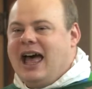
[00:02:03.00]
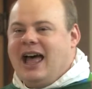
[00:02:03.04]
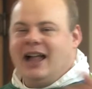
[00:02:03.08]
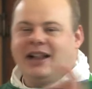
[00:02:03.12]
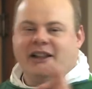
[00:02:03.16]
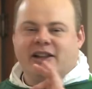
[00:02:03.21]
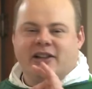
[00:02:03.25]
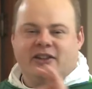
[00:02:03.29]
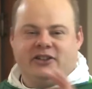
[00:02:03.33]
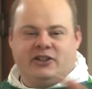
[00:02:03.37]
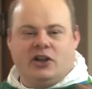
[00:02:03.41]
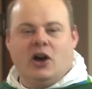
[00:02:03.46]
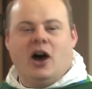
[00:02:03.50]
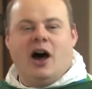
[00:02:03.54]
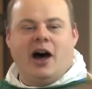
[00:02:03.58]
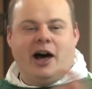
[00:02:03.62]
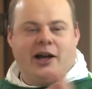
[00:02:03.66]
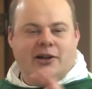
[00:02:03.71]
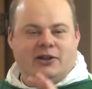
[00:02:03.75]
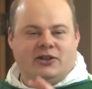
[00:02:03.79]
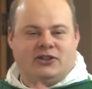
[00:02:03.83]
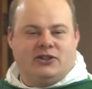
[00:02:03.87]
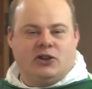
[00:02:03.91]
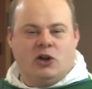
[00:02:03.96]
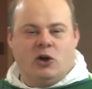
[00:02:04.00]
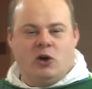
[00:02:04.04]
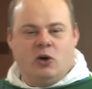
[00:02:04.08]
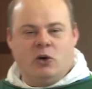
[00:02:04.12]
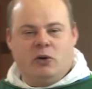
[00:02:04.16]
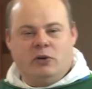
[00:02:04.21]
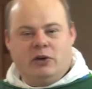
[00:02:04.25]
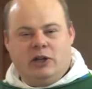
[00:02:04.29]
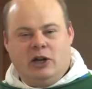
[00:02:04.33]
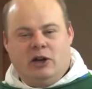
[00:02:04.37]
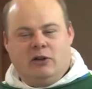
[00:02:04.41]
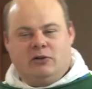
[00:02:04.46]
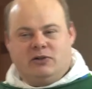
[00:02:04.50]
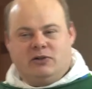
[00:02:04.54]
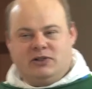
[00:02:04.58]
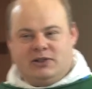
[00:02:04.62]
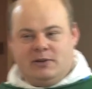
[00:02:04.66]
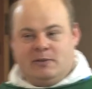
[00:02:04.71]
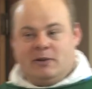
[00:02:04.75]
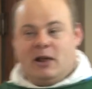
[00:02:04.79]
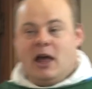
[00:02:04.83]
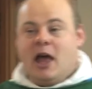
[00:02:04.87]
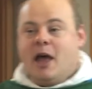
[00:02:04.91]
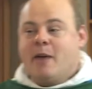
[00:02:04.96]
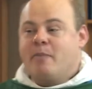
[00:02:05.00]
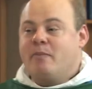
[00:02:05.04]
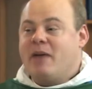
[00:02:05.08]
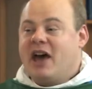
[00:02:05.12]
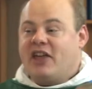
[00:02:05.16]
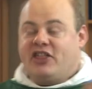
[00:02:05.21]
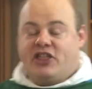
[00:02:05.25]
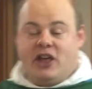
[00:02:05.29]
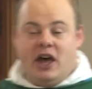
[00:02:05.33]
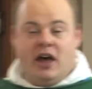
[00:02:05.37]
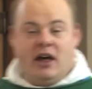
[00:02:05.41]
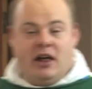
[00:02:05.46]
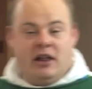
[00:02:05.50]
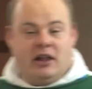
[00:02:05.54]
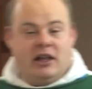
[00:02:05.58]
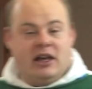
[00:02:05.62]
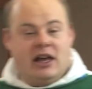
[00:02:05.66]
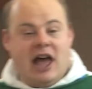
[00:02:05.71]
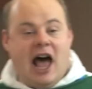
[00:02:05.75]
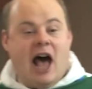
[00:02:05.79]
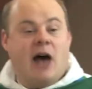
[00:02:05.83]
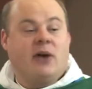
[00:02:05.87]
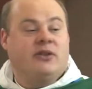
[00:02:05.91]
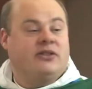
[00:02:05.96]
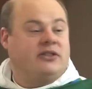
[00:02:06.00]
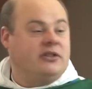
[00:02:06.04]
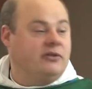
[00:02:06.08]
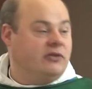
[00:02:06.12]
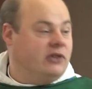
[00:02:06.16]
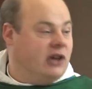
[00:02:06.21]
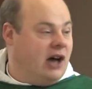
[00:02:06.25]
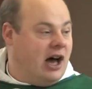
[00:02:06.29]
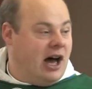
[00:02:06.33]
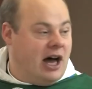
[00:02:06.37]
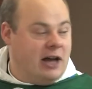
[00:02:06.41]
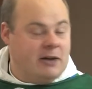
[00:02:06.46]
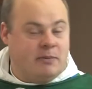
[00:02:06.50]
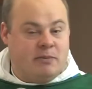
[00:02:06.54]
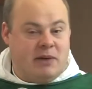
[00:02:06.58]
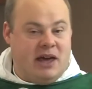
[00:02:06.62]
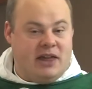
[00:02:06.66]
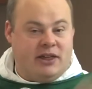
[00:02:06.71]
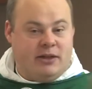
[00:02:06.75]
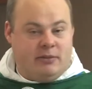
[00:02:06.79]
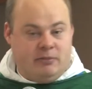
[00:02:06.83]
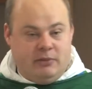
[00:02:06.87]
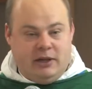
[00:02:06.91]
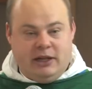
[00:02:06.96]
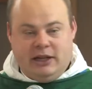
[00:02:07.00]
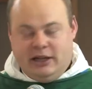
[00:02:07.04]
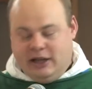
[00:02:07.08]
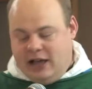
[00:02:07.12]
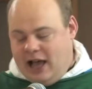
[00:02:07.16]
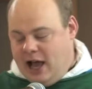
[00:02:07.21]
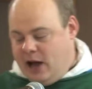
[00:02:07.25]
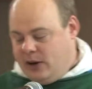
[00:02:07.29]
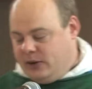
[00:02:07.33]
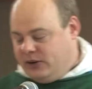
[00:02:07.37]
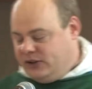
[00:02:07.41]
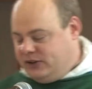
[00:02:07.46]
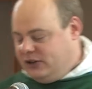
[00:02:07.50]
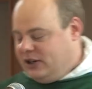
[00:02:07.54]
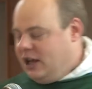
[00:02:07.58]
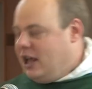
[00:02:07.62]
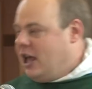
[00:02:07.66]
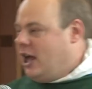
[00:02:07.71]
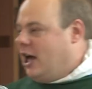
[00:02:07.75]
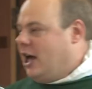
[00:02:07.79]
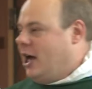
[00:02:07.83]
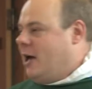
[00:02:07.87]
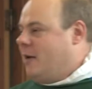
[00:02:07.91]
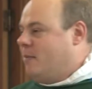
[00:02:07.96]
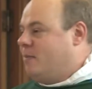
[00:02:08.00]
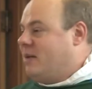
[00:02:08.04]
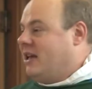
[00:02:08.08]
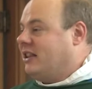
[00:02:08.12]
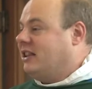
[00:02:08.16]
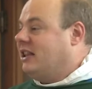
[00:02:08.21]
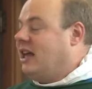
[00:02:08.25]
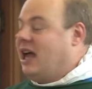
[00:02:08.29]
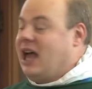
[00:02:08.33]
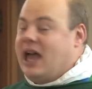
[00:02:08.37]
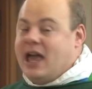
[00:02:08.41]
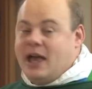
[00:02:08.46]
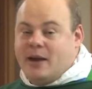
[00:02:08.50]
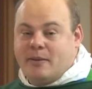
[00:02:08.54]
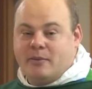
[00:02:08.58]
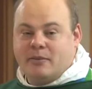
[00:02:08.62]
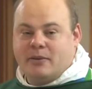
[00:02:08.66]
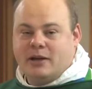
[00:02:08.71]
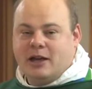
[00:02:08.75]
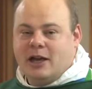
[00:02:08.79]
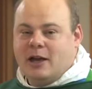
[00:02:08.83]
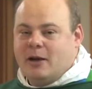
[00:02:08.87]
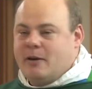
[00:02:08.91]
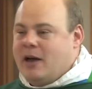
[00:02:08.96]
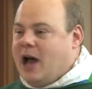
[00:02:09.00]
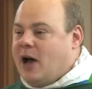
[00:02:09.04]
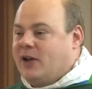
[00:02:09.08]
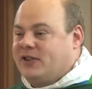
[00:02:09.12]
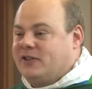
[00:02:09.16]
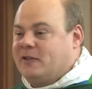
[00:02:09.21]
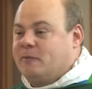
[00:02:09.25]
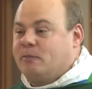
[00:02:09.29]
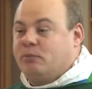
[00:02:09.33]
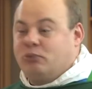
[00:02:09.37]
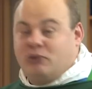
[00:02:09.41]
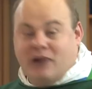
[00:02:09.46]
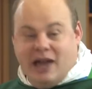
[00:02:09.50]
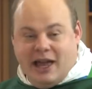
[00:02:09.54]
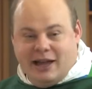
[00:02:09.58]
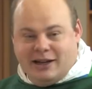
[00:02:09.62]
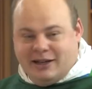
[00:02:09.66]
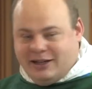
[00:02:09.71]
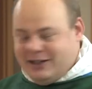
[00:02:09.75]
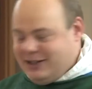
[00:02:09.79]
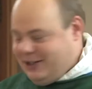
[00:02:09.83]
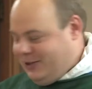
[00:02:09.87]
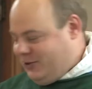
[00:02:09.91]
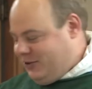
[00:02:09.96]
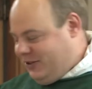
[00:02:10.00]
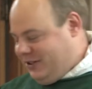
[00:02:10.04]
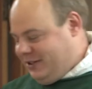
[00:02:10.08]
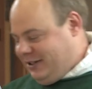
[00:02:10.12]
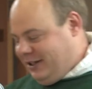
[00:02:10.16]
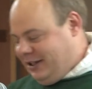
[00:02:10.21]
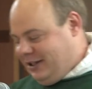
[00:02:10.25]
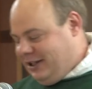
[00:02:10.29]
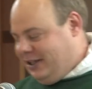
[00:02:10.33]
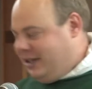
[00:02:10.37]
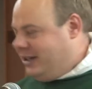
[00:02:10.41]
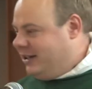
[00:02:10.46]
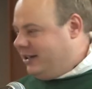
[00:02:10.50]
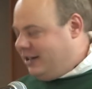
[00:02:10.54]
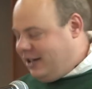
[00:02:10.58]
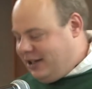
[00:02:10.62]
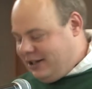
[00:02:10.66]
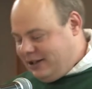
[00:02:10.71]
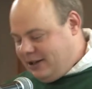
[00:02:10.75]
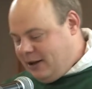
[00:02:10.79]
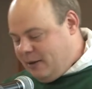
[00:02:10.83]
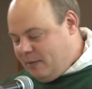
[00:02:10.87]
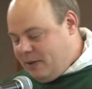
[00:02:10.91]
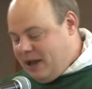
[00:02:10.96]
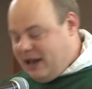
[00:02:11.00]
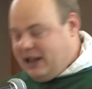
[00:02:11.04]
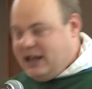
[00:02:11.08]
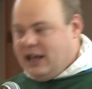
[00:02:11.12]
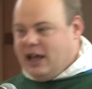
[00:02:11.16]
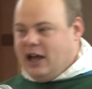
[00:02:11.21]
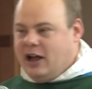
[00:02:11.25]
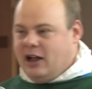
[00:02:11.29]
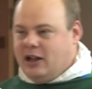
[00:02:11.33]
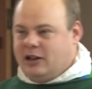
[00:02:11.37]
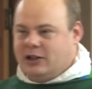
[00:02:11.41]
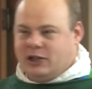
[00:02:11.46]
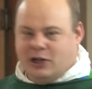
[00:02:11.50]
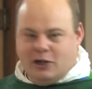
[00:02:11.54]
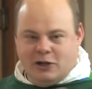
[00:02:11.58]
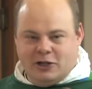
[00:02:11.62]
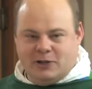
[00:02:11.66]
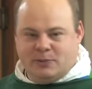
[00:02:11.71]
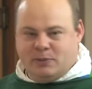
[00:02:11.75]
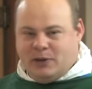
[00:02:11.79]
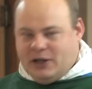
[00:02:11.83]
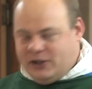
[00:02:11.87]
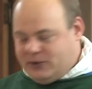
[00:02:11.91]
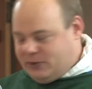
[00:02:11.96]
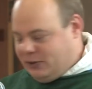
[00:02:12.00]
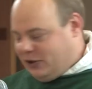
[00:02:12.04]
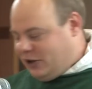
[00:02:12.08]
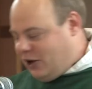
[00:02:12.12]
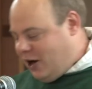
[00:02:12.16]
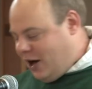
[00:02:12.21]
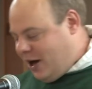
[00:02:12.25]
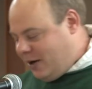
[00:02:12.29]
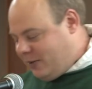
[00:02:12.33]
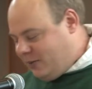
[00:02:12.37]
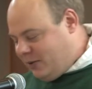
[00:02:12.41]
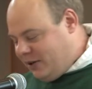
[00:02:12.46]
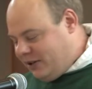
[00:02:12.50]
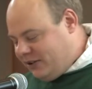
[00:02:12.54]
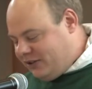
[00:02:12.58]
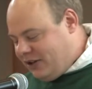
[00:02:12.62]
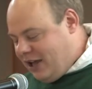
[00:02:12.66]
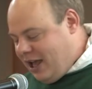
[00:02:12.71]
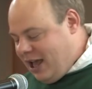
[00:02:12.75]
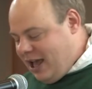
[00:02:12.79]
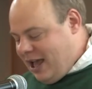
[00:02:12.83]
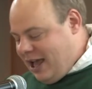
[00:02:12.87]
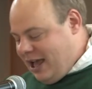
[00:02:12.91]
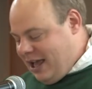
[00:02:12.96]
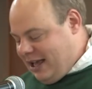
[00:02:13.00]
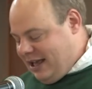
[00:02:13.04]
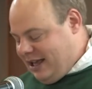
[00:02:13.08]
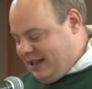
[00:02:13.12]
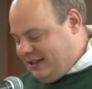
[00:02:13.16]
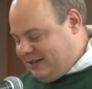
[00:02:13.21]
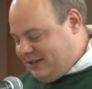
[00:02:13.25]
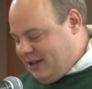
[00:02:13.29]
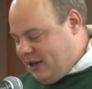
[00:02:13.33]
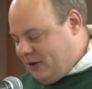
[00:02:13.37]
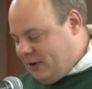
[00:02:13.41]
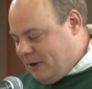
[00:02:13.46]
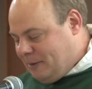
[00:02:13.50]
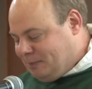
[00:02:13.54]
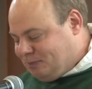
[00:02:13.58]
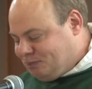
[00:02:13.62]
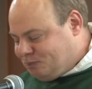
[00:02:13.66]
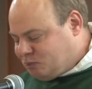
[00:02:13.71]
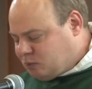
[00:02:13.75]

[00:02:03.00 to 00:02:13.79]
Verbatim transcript: El is God. So, you know, for example, Bethel, house of God, Beth meaning house, uh, Bethlehem, house of bread, interestingly, and, and Peniel, you know, this place where God was, etc.